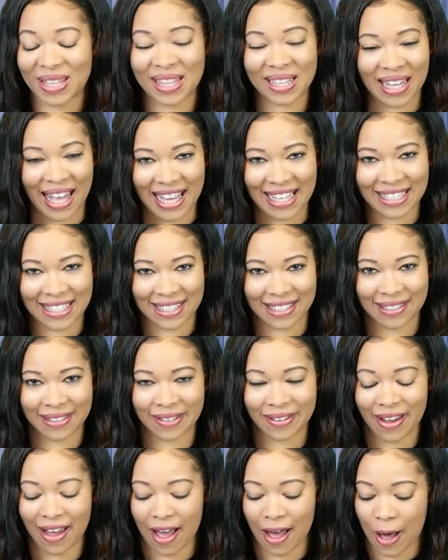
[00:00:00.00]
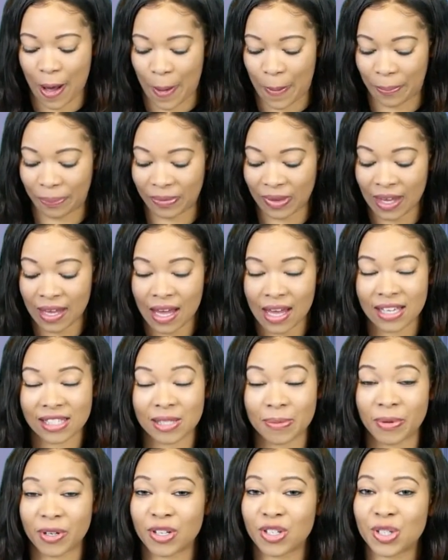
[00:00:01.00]
the light.
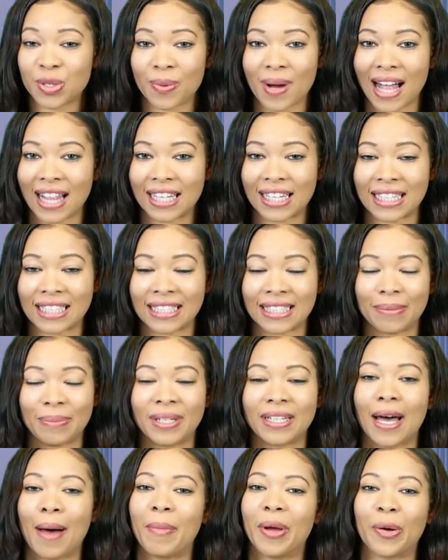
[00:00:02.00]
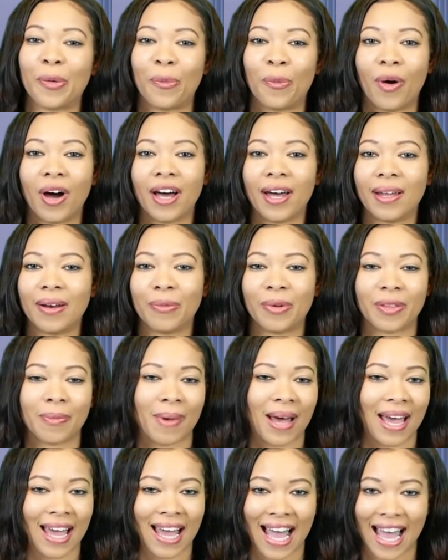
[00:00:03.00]
Spirituality, becoming one with
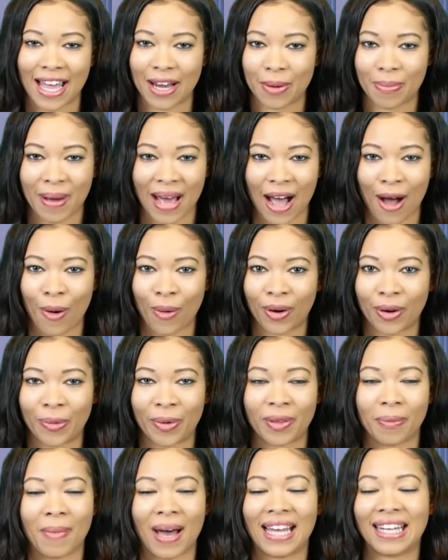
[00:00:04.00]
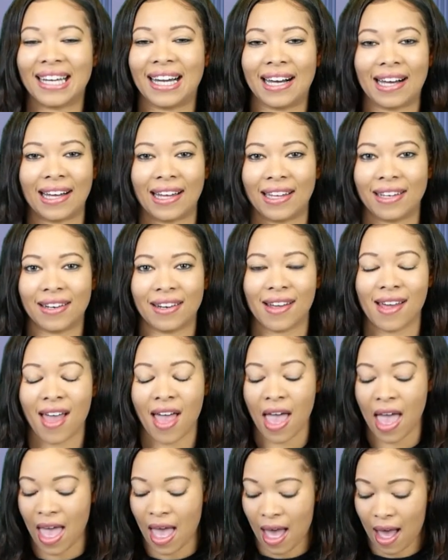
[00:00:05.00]
my higher power, with my God.
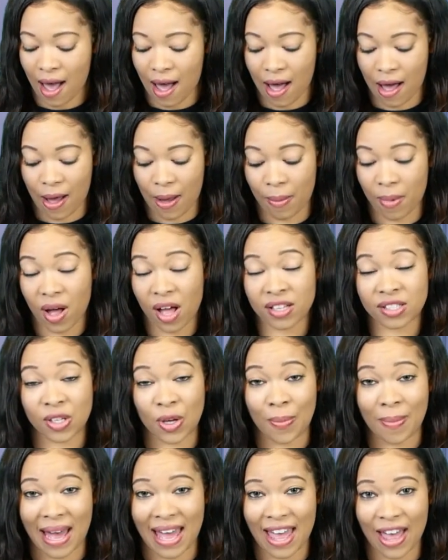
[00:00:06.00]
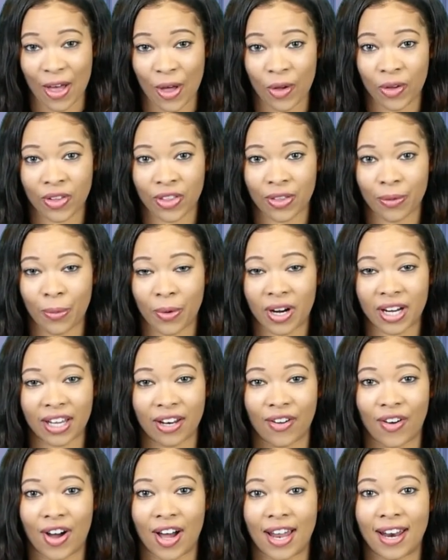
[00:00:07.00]
Also my health,
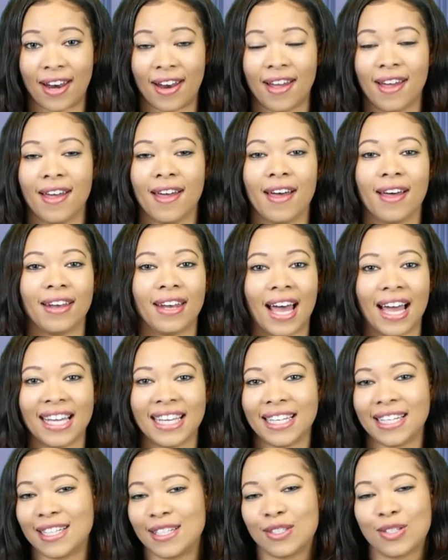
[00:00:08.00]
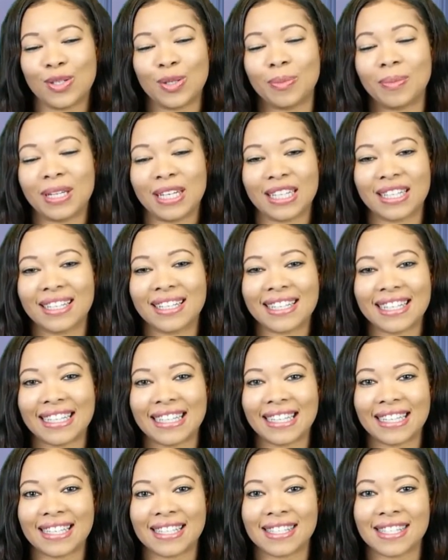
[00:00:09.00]
working on not eating too many
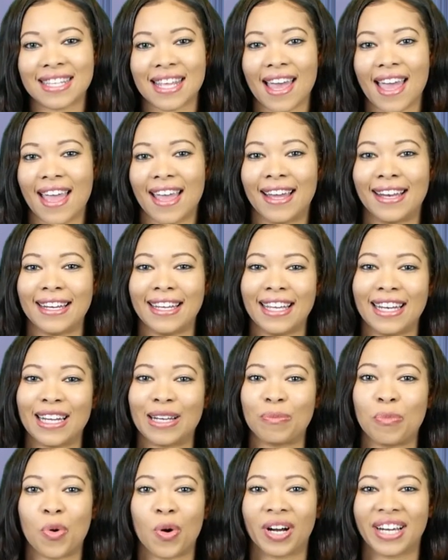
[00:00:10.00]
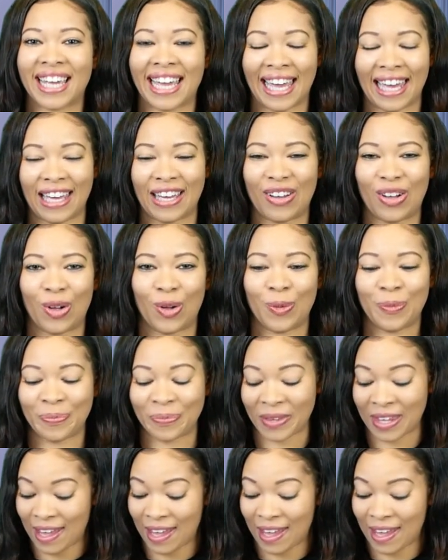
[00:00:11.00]
cookies and eating more kale.